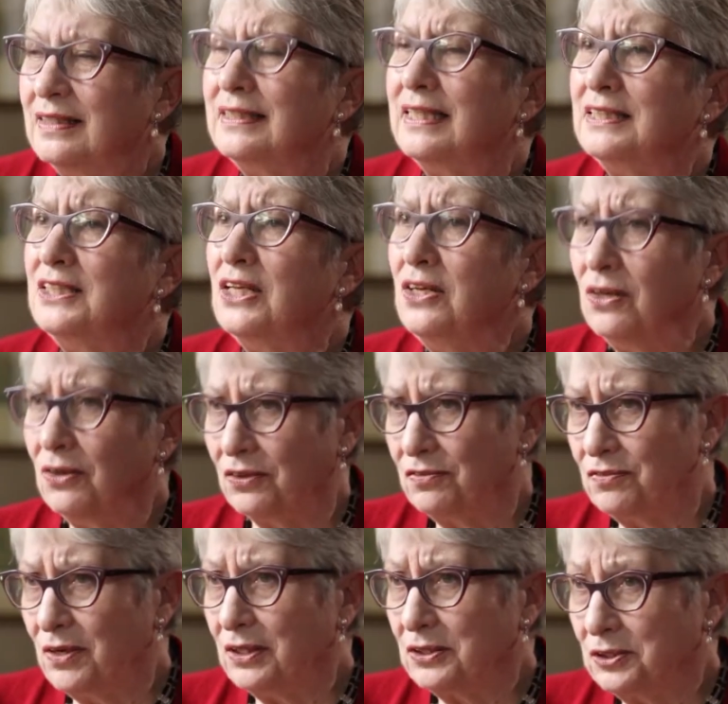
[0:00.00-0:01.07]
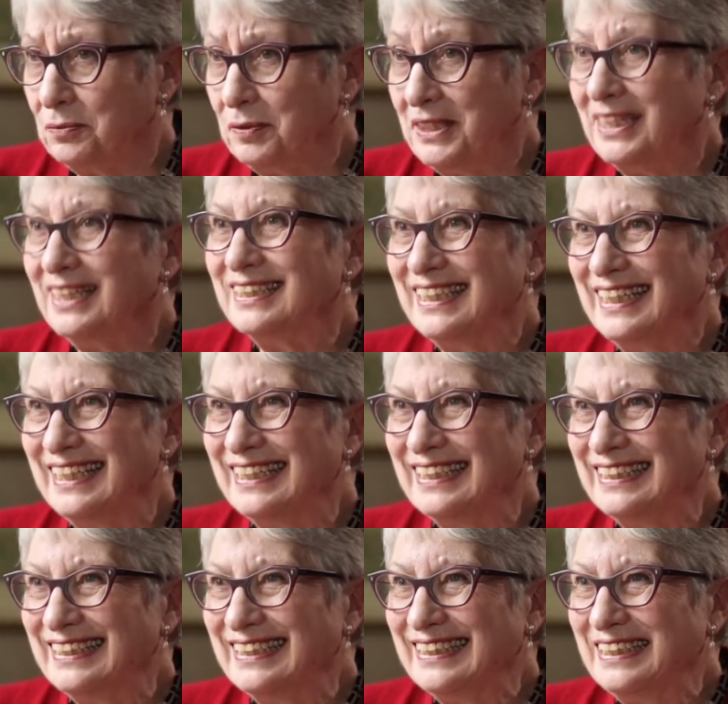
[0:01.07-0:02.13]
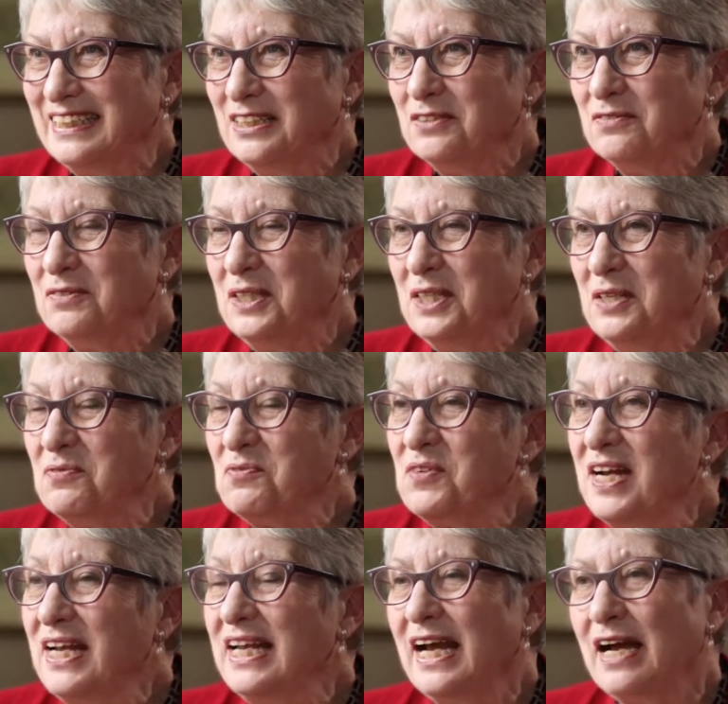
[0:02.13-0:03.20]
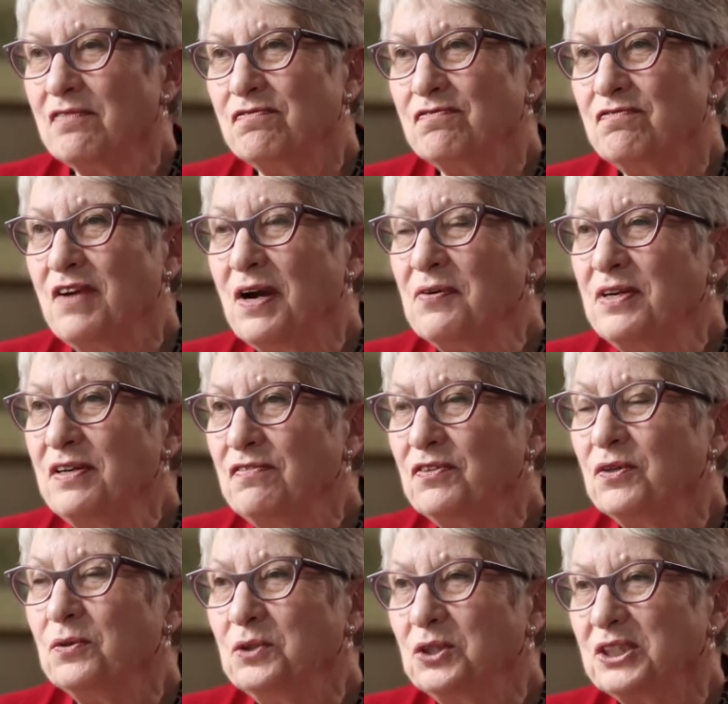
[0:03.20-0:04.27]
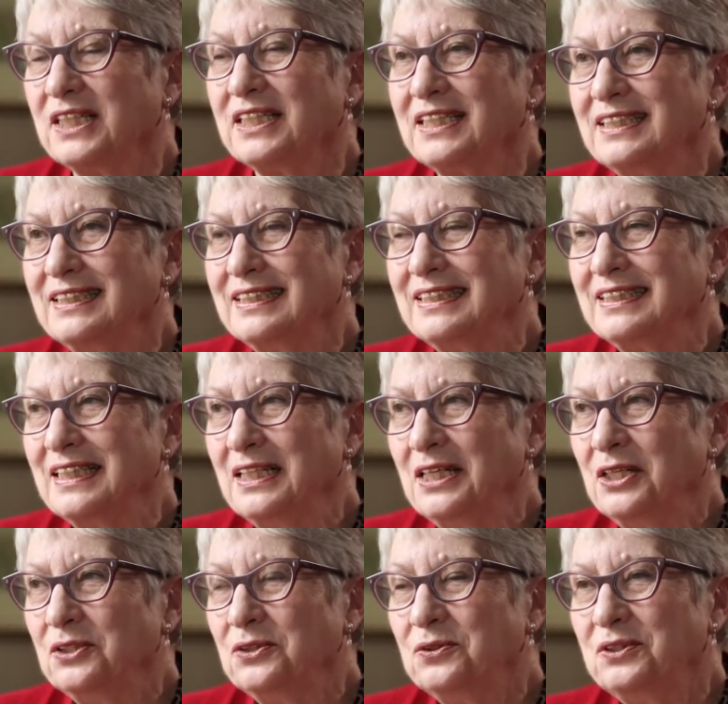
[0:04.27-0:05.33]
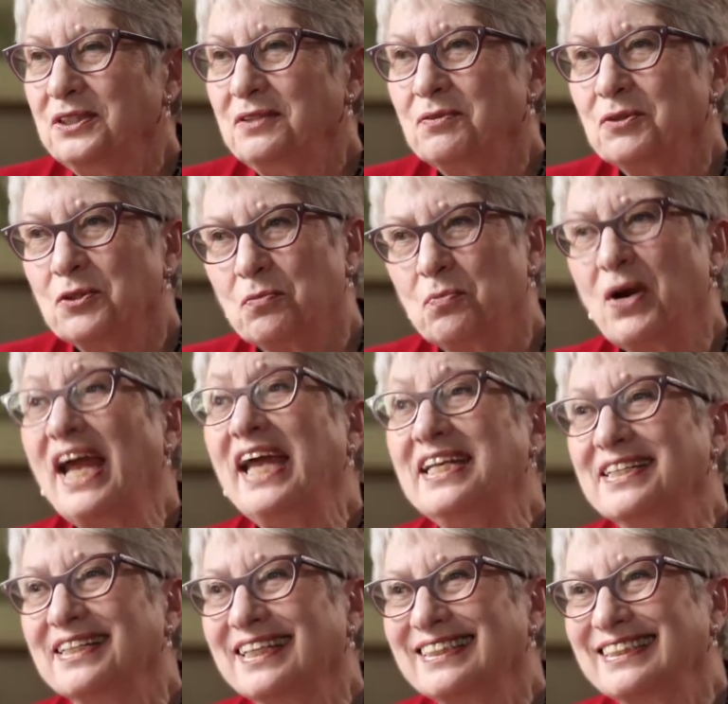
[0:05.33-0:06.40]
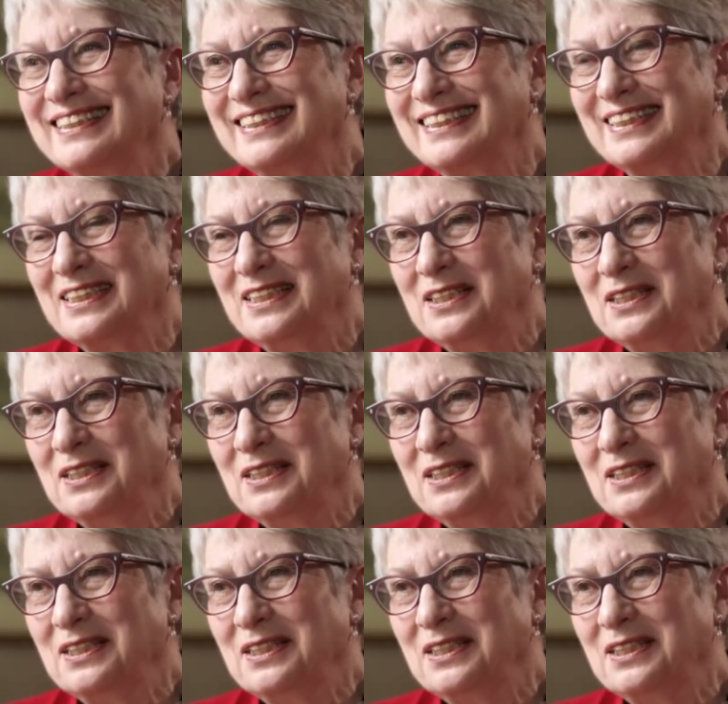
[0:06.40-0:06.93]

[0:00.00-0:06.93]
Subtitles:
There is a lot of work to be done here. We really have very few studies to see what the brain does